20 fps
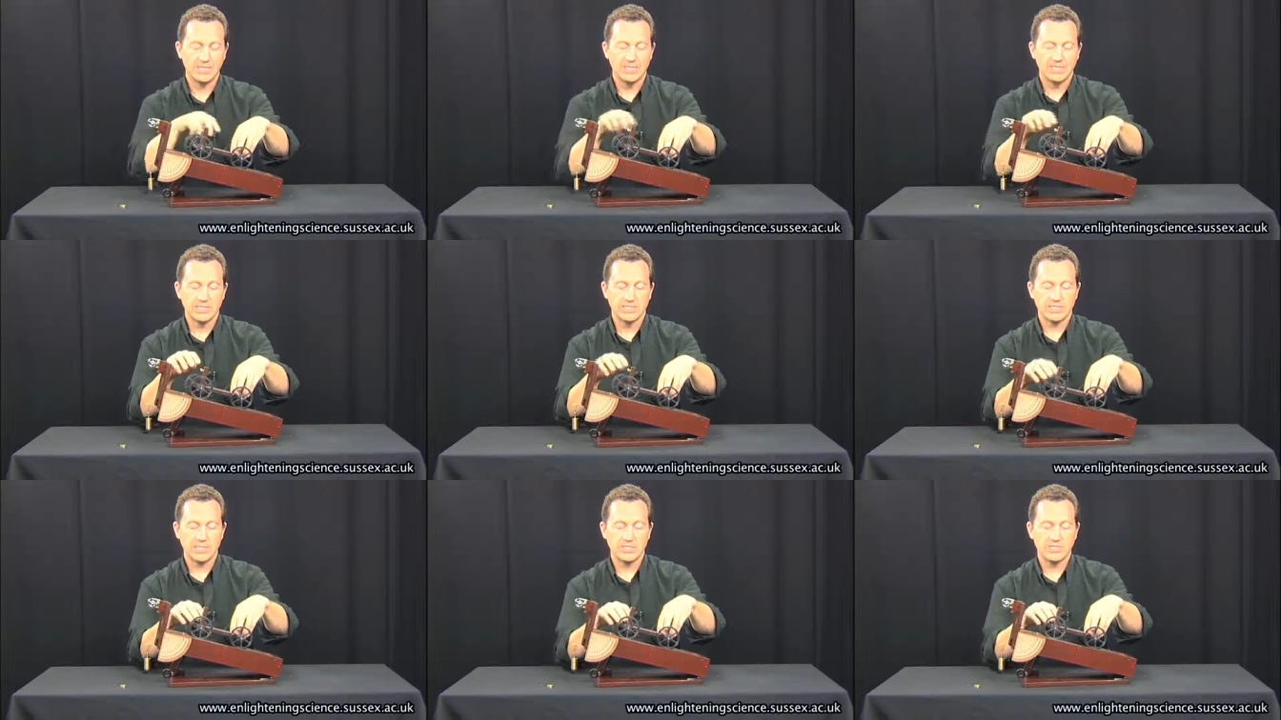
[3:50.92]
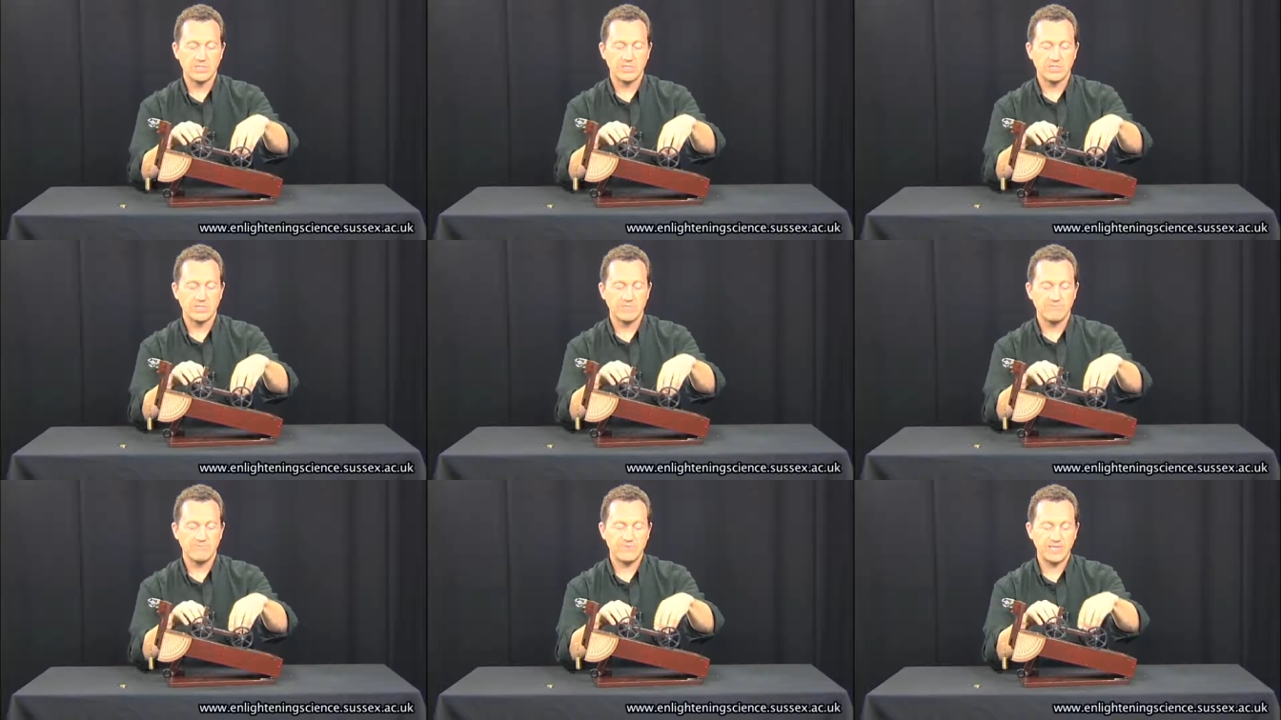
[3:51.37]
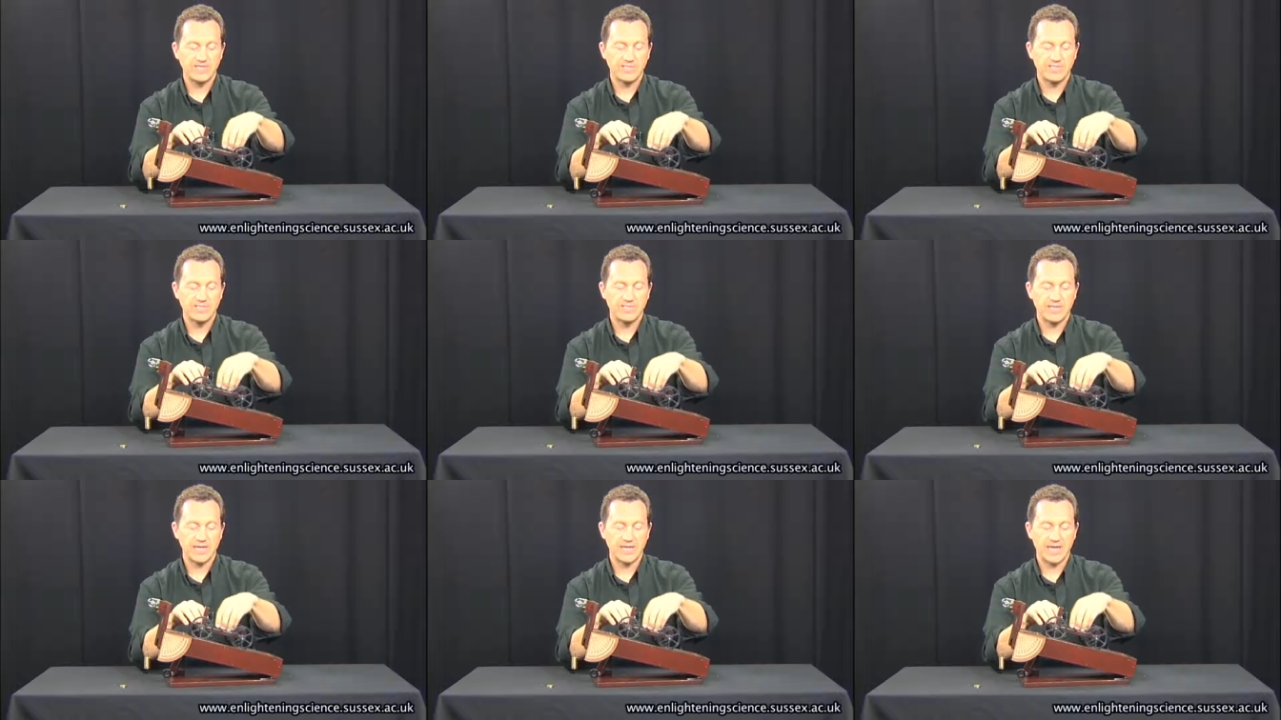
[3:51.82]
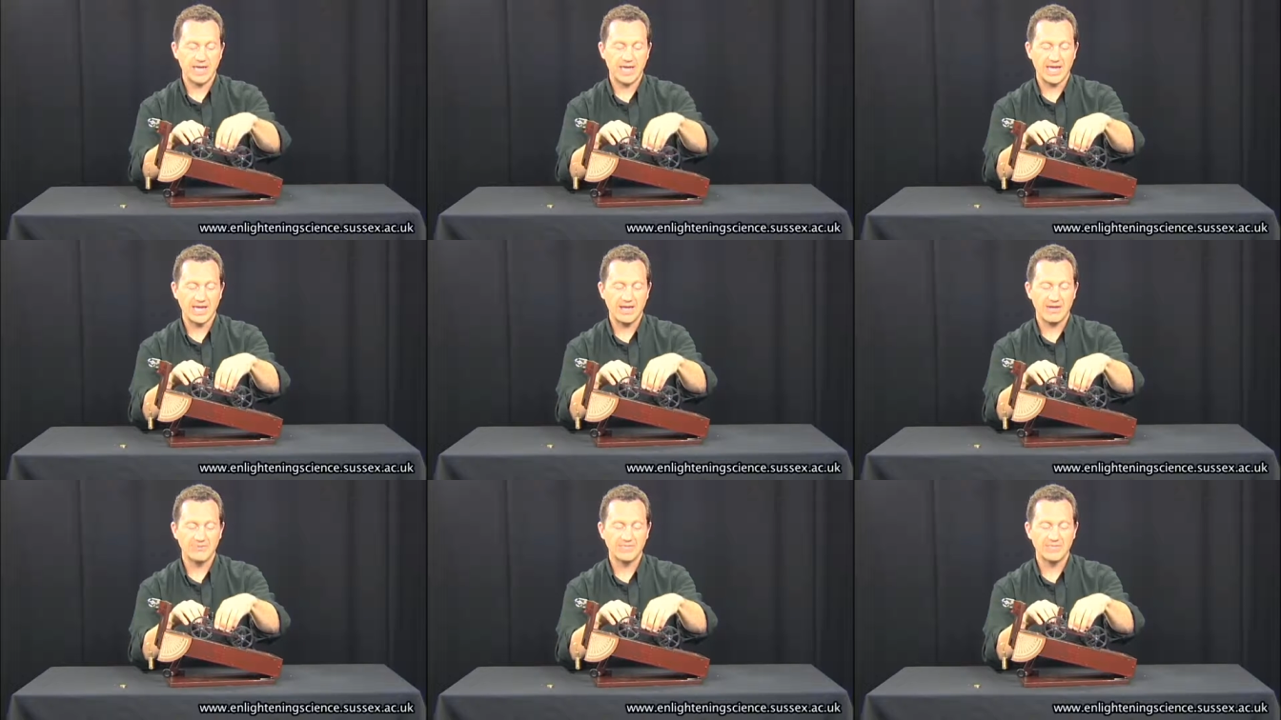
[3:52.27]
So you can investigate
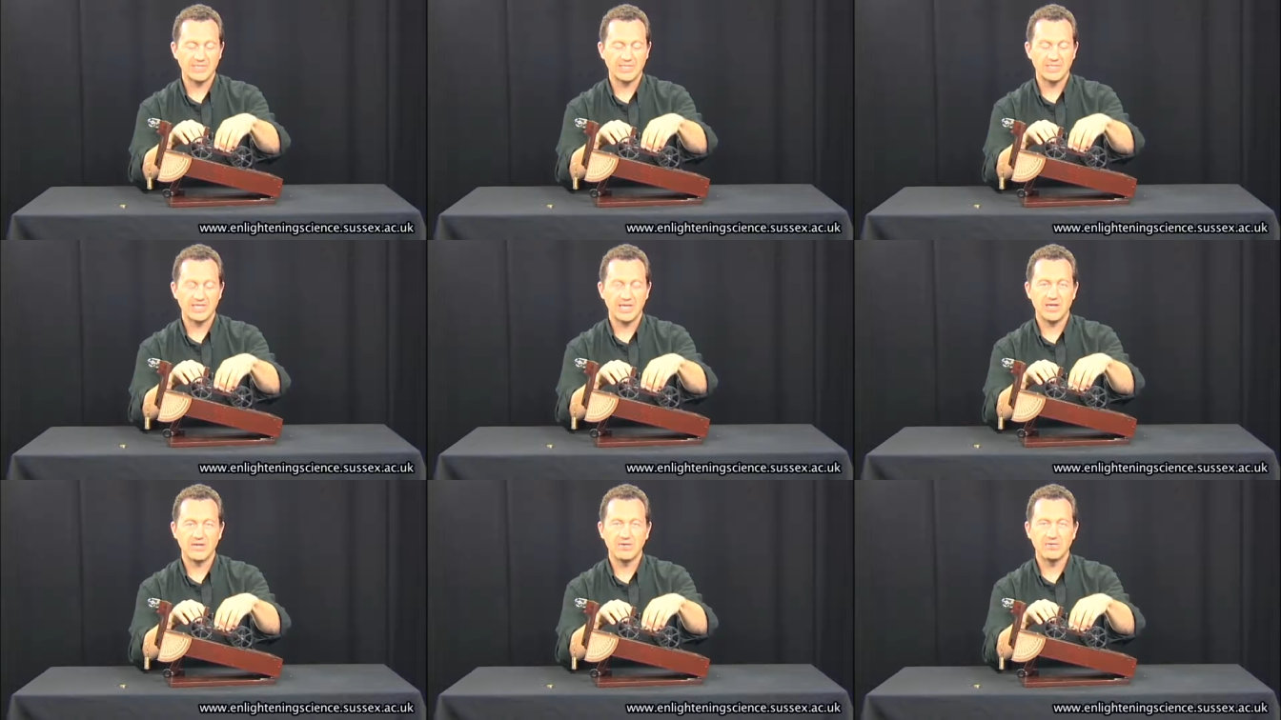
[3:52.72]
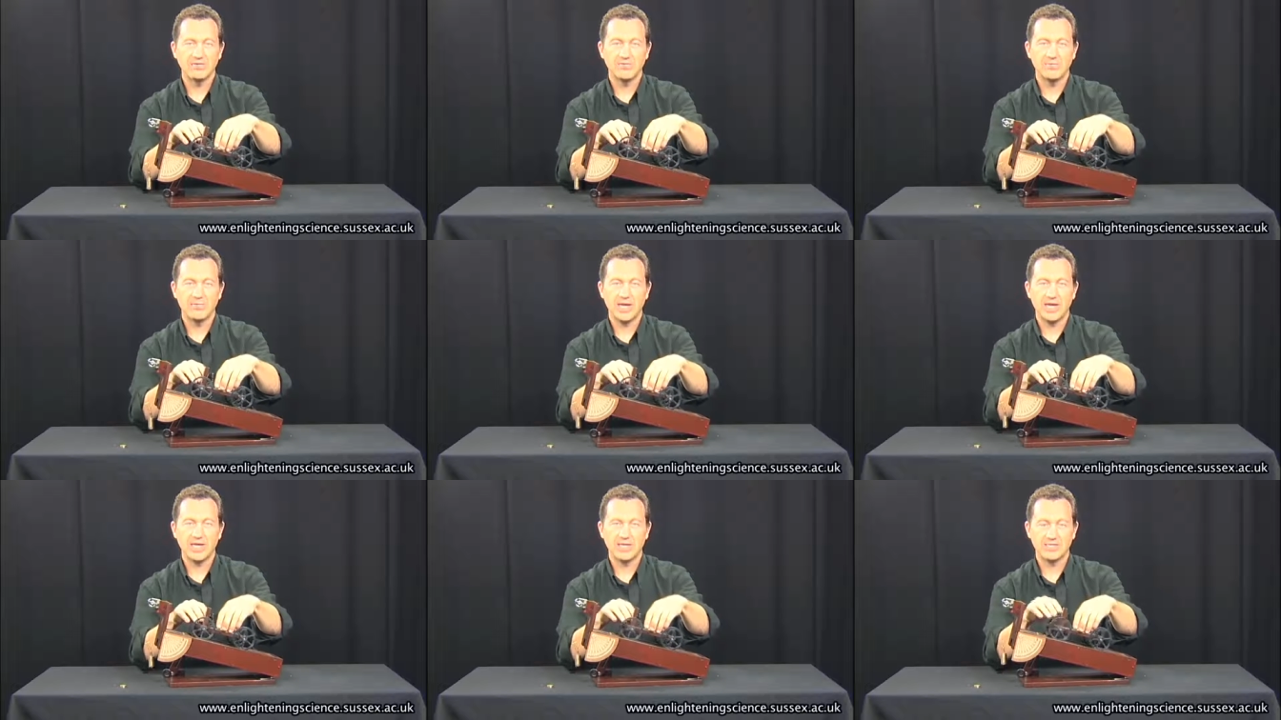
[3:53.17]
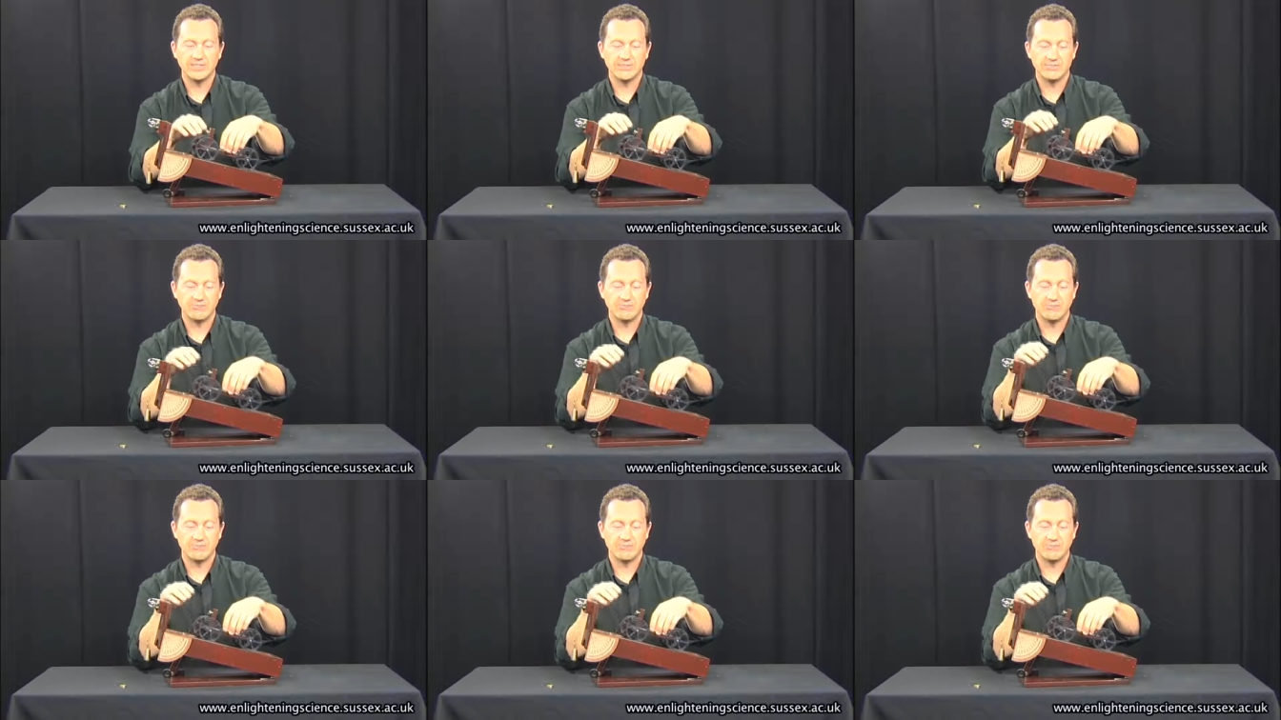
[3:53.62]
how to load a wagon